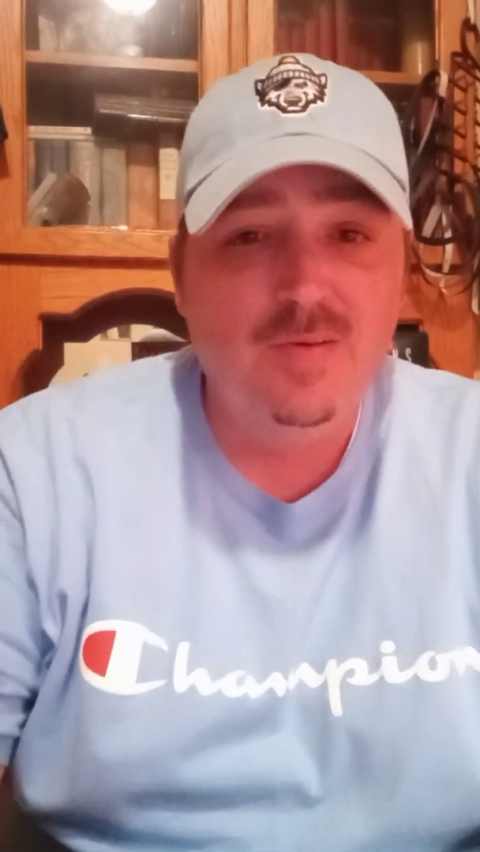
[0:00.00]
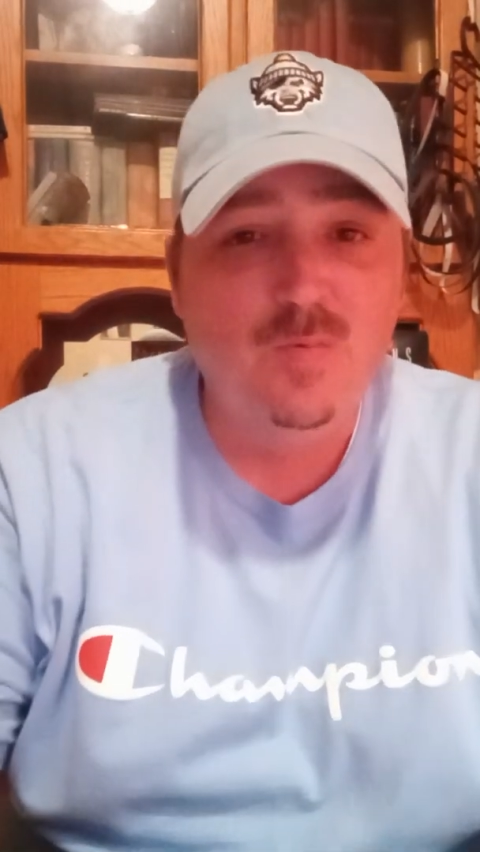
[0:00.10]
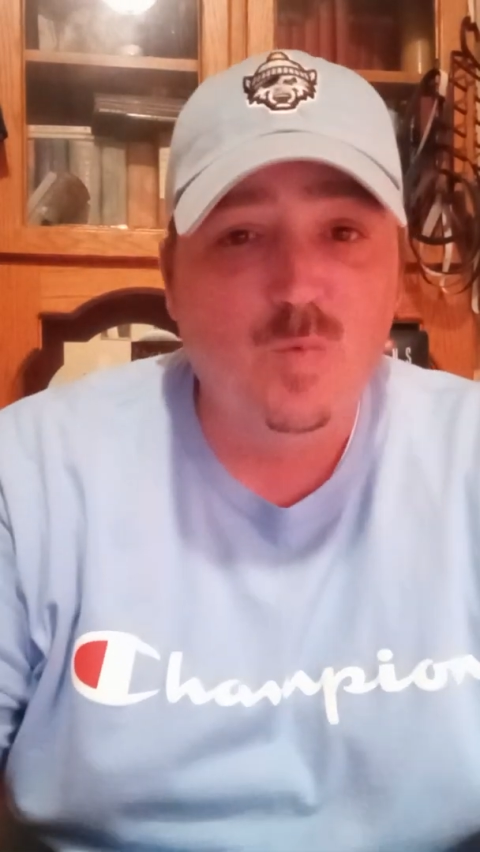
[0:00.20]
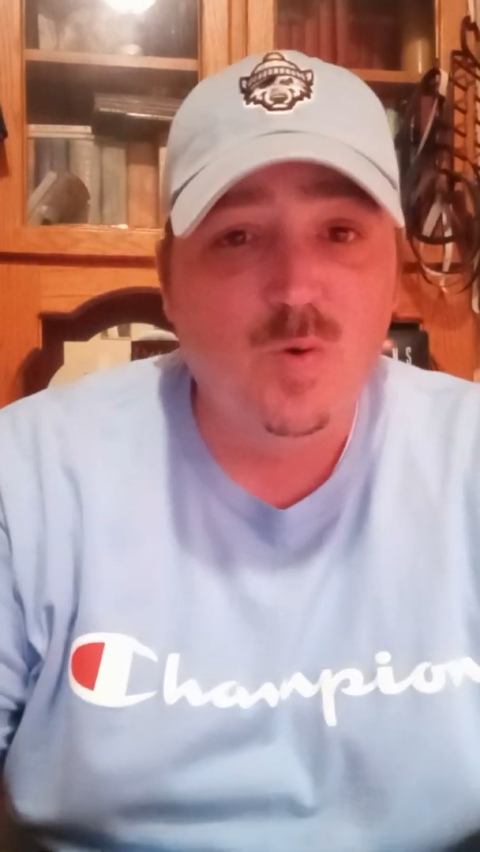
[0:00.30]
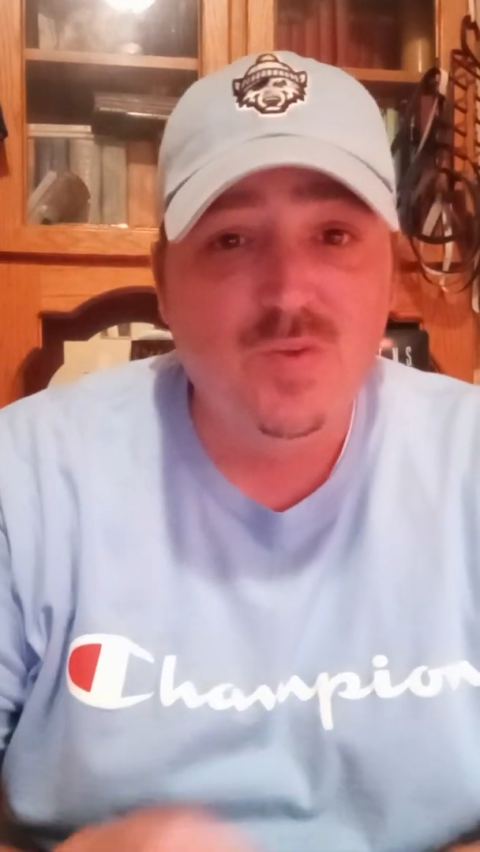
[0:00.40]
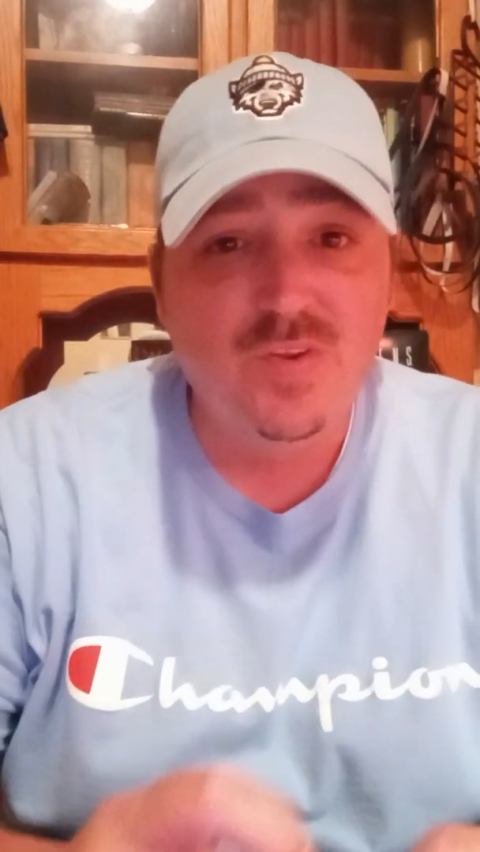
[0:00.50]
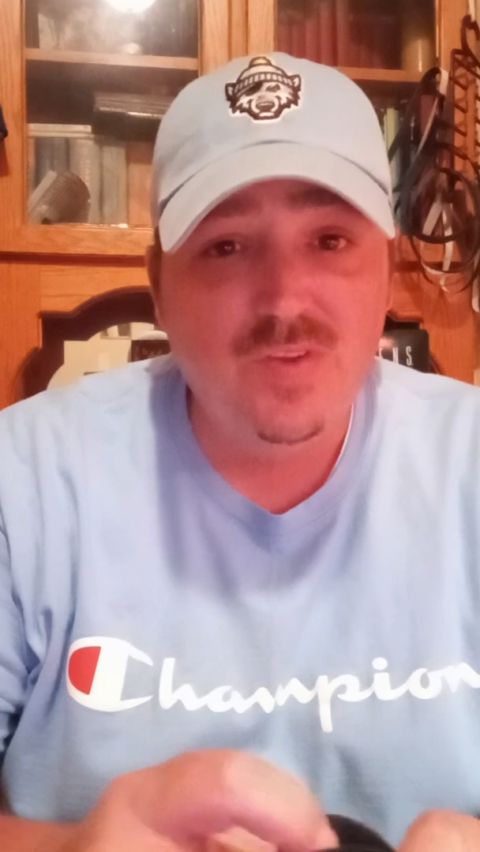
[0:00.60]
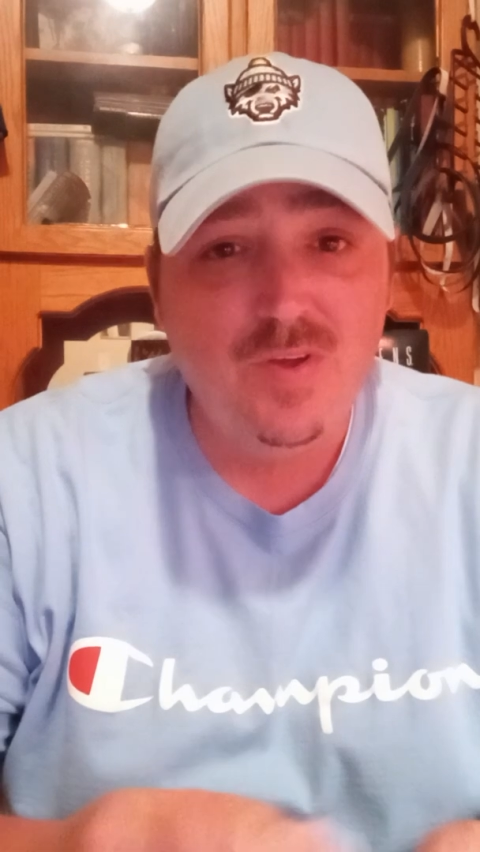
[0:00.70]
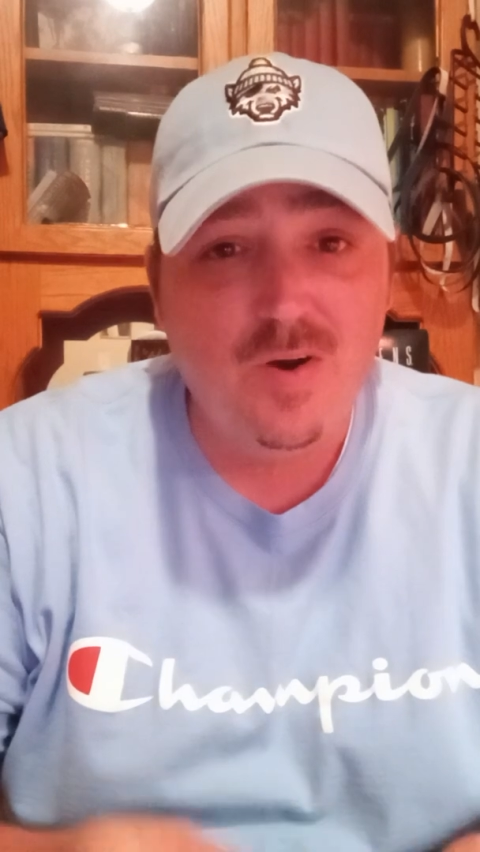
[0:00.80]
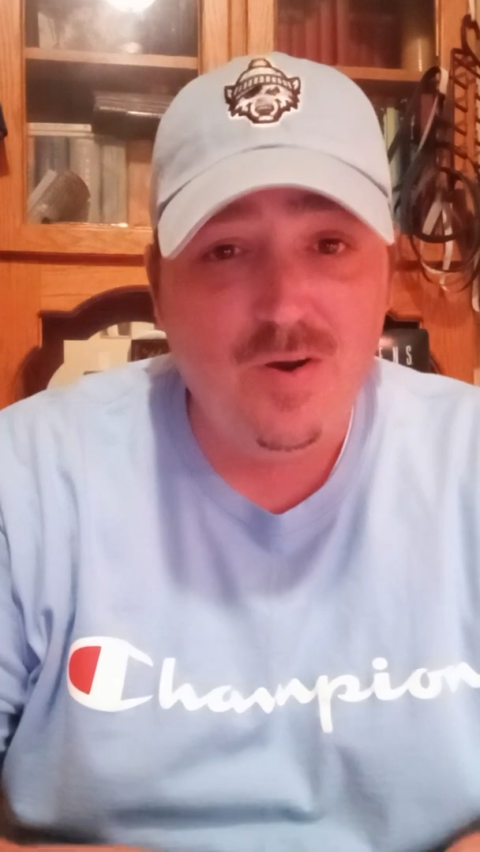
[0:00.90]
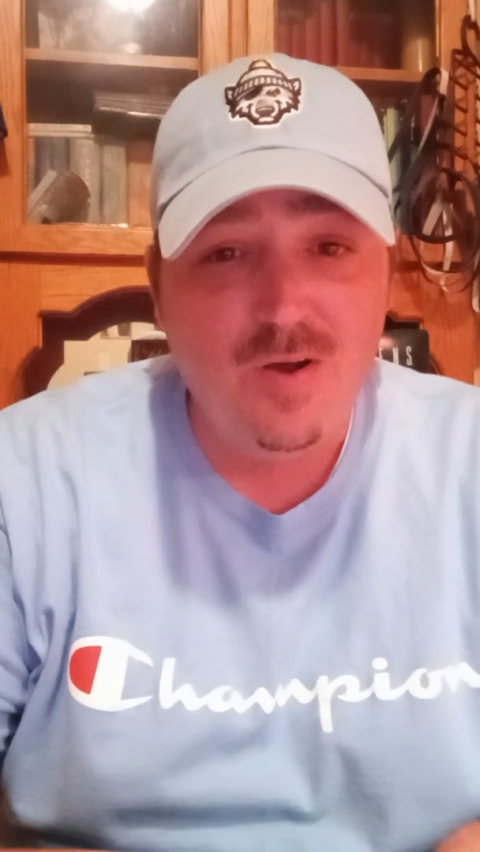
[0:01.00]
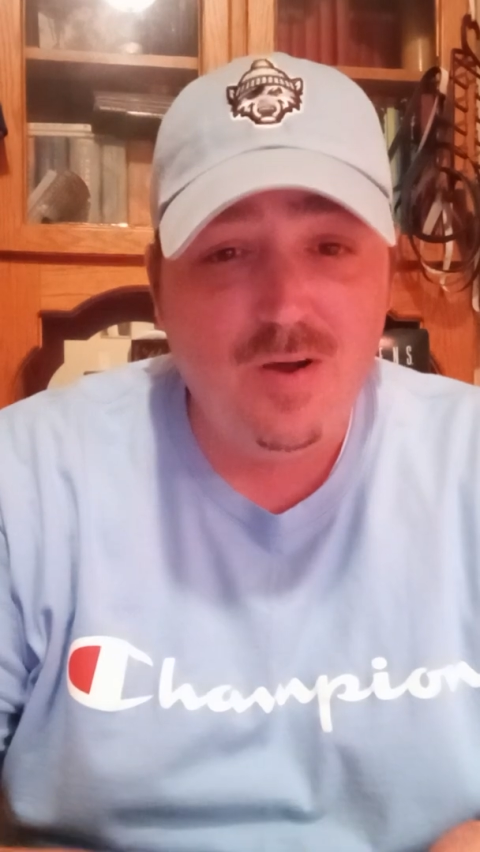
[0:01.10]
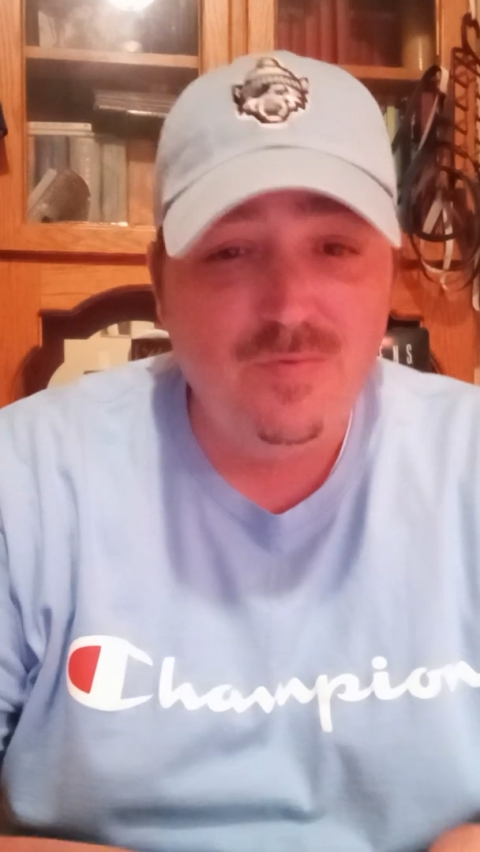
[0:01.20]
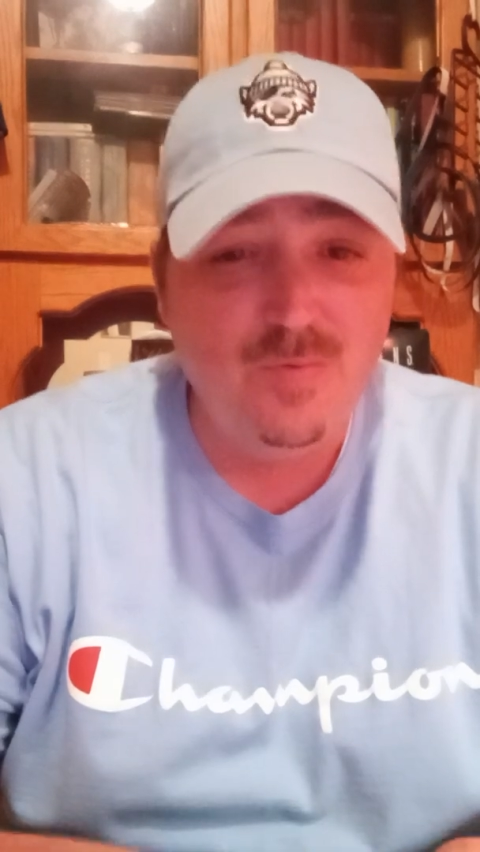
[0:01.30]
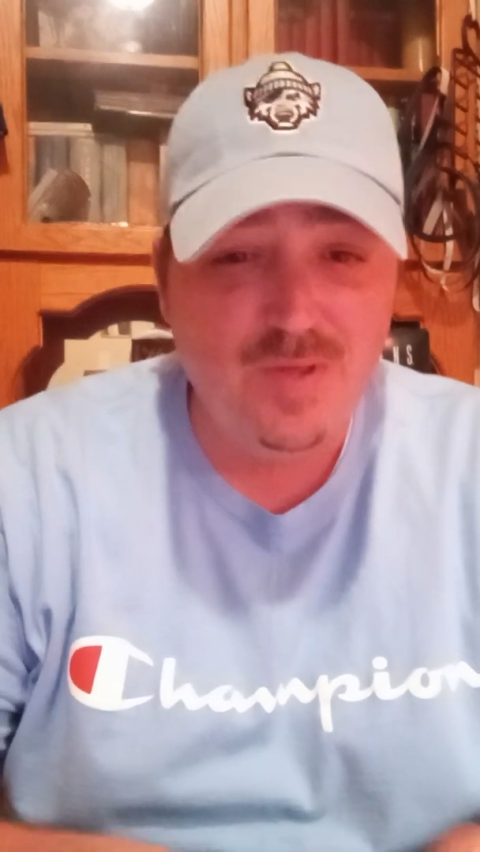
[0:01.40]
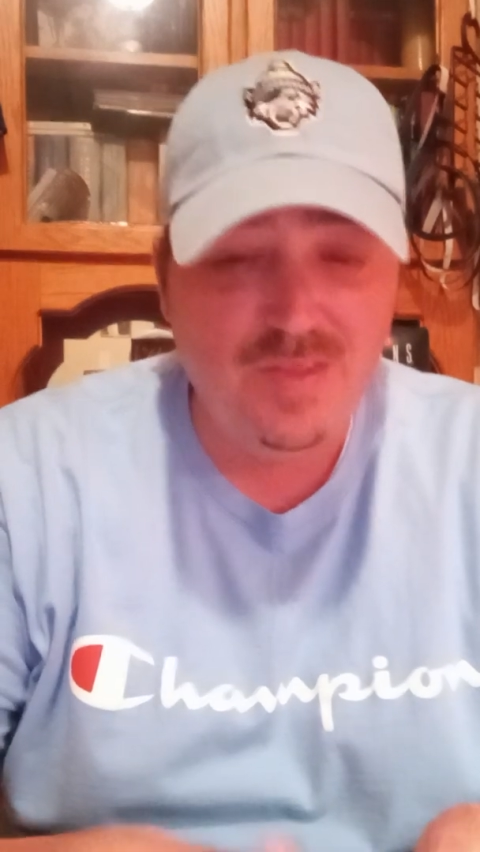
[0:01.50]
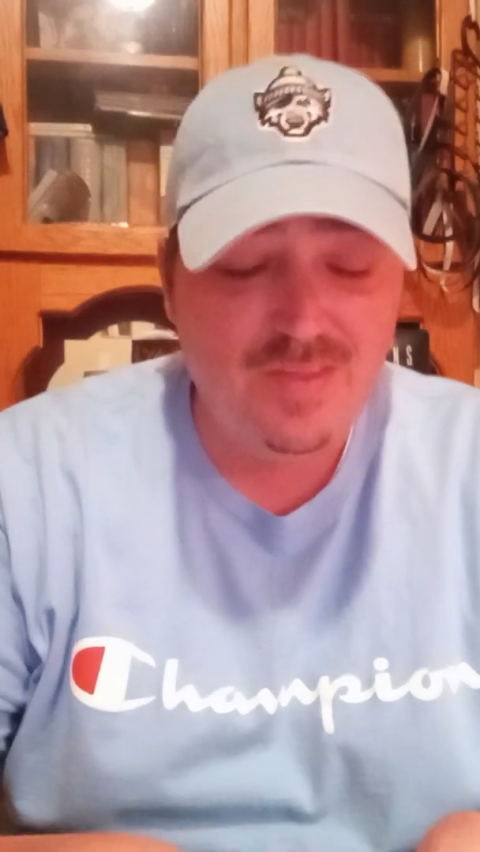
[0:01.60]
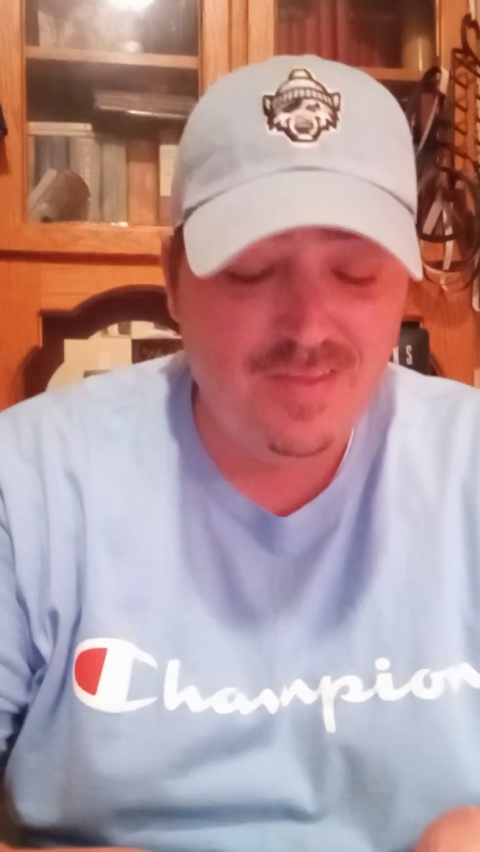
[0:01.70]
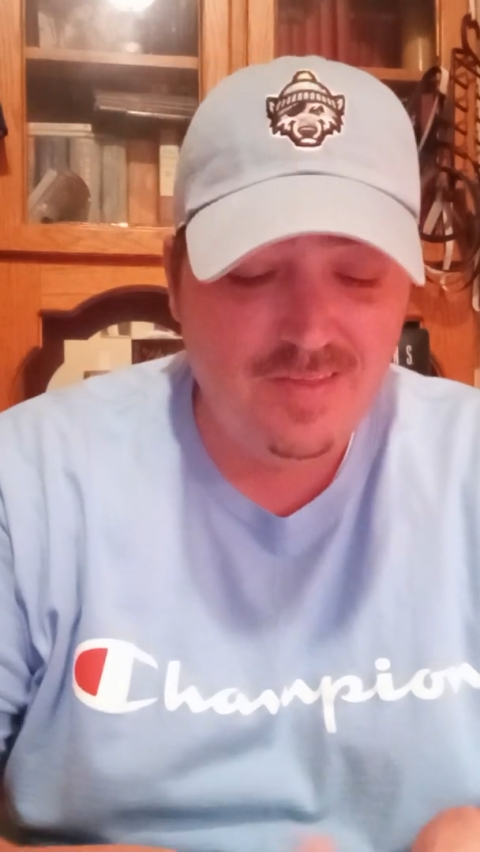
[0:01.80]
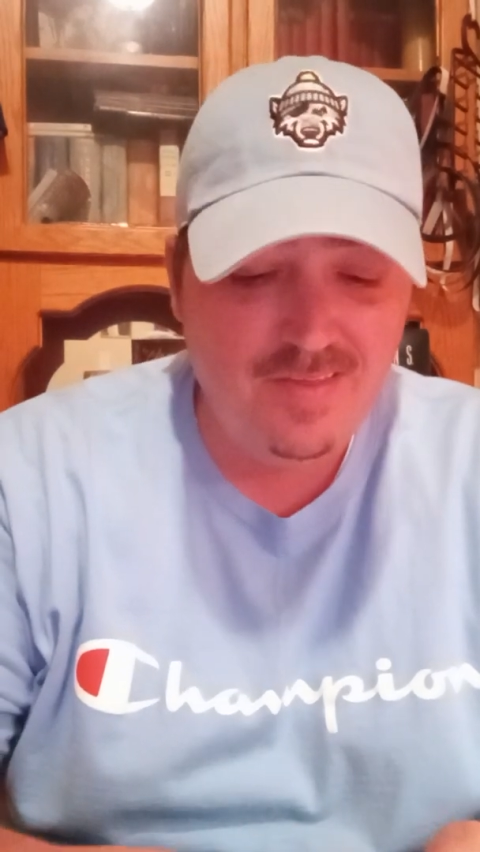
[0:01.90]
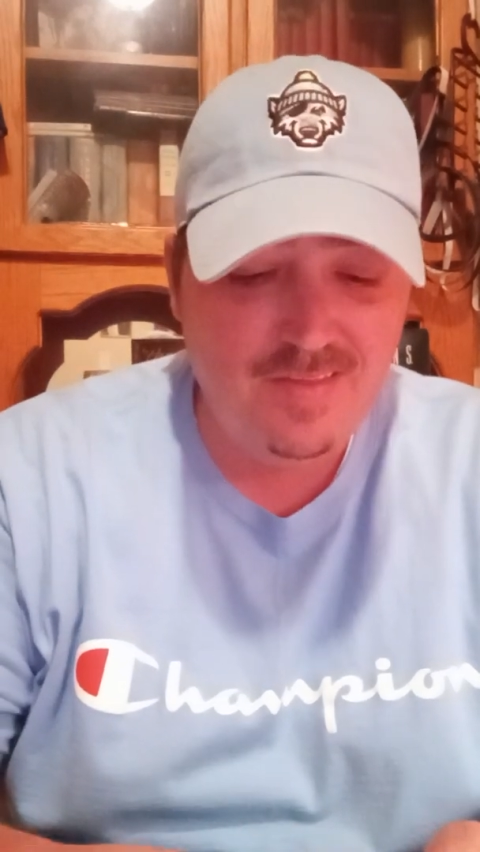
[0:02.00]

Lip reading: And we'll start off with